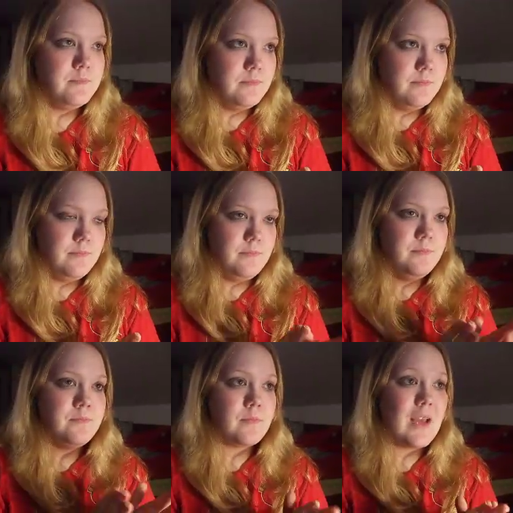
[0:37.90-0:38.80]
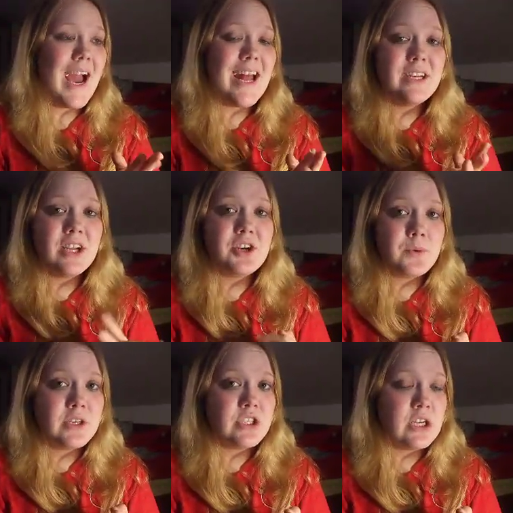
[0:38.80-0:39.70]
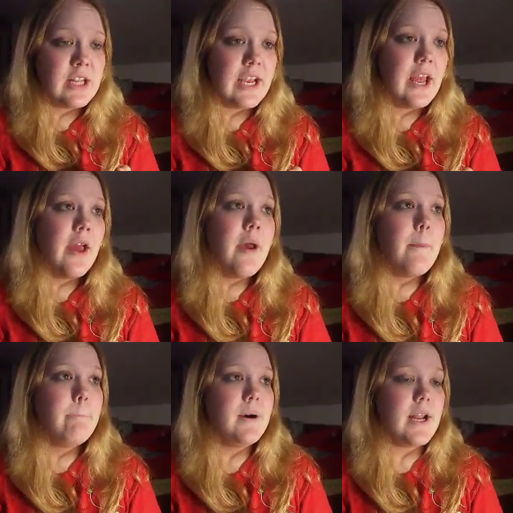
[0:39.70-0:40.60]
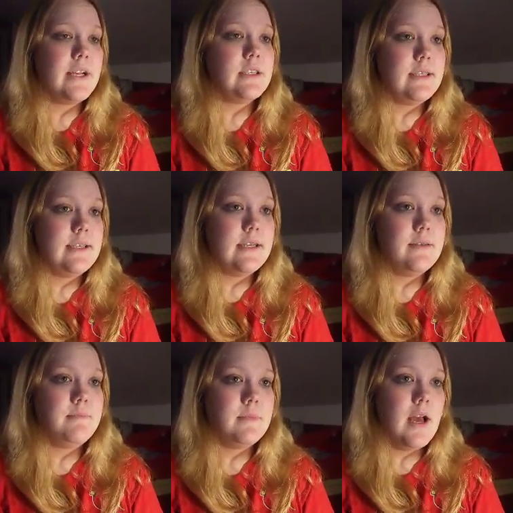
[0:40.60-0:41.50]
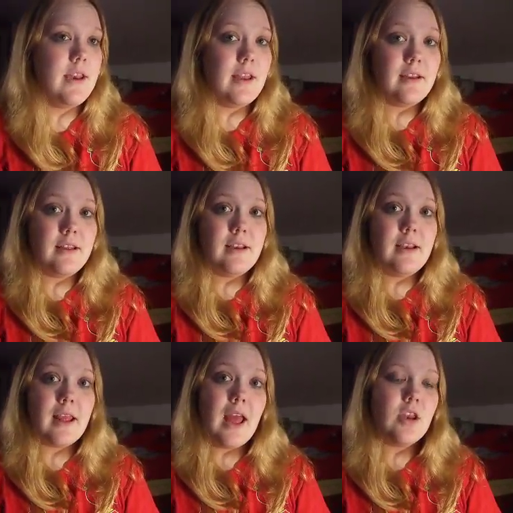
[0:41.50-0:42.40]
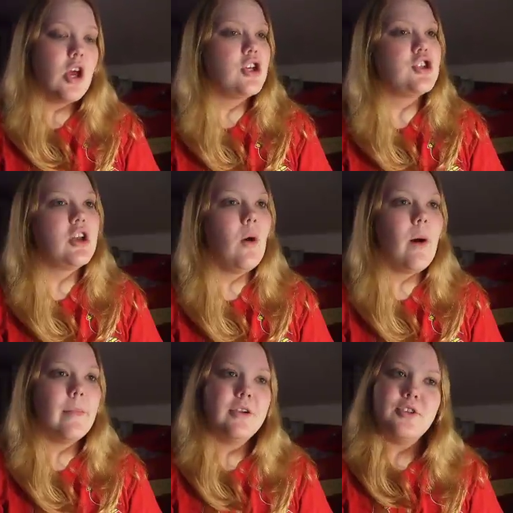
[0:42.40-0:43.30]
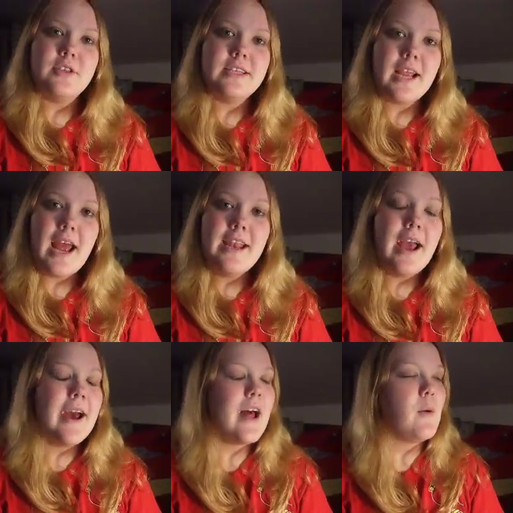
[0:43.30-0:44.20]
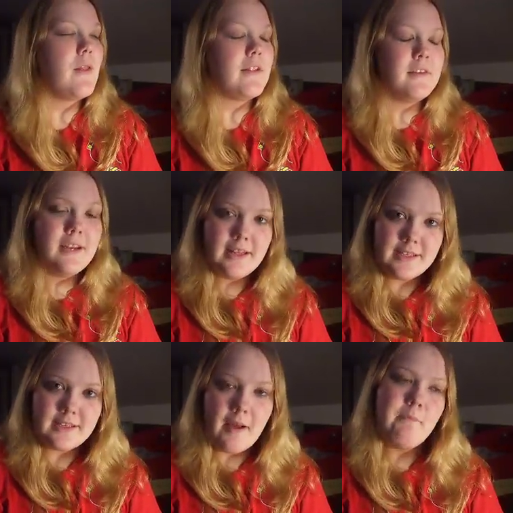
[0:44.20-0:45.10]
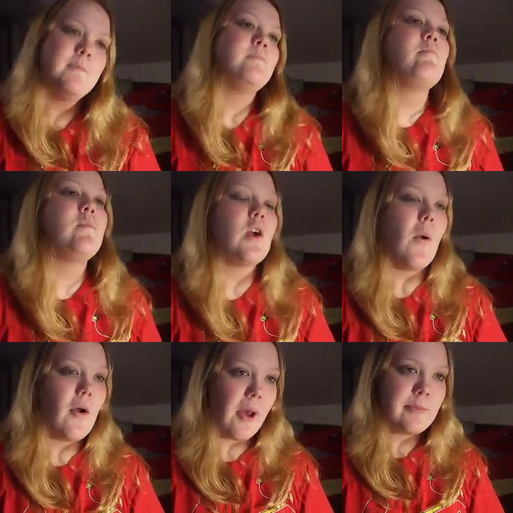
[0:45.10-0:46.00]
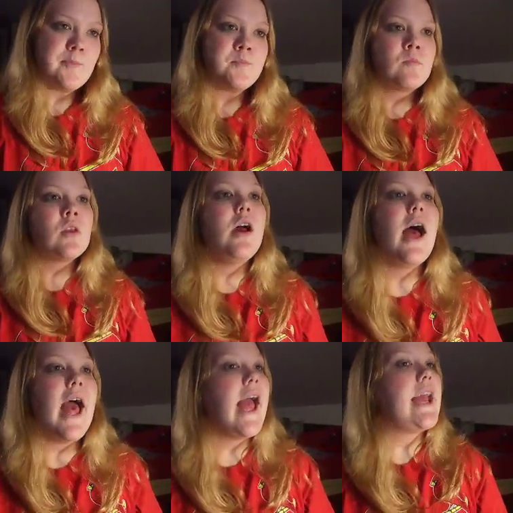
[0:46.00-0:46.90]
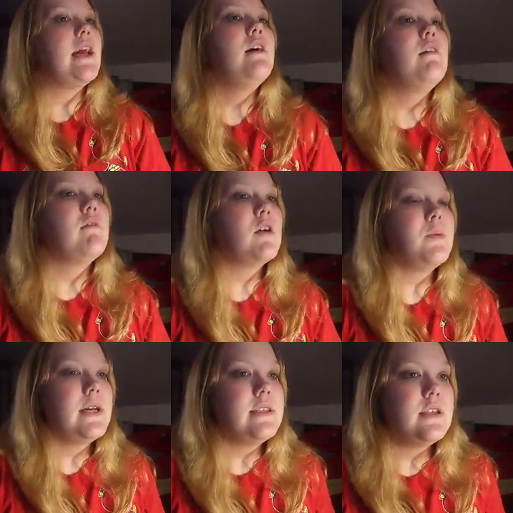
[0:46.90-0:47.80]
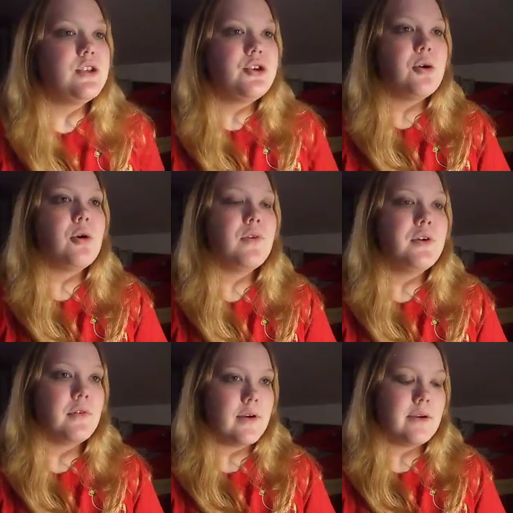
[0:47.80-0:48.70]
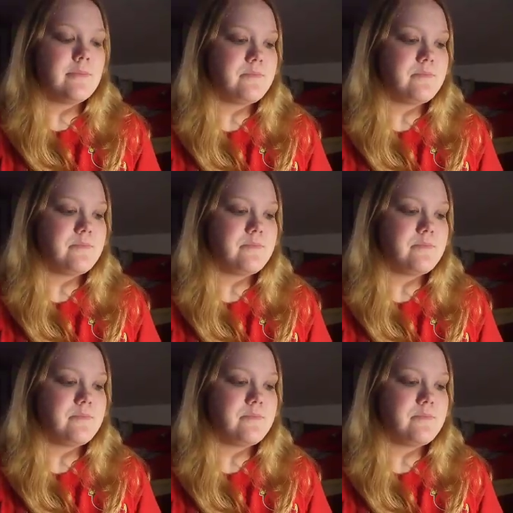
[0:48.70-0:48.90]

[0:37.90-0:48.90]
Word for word: I had done it originally, but I deleted it, and I deleted it again. So I'm going to do this again, and I will not delete it this time. So, okay. A, four places you go over and over.